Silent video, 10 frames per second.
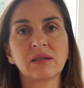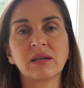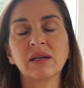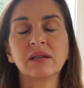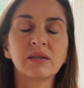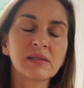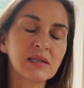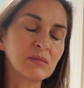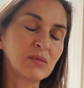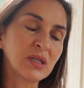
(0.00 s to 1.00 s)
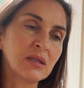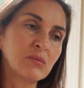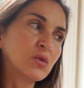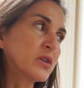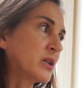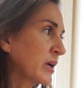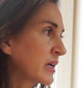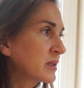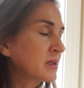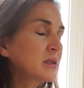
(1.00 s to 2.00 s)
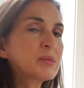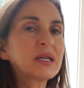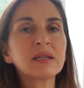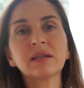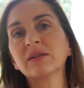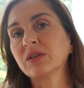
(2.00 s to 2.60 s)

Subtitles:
And this can mean moving around a little bit.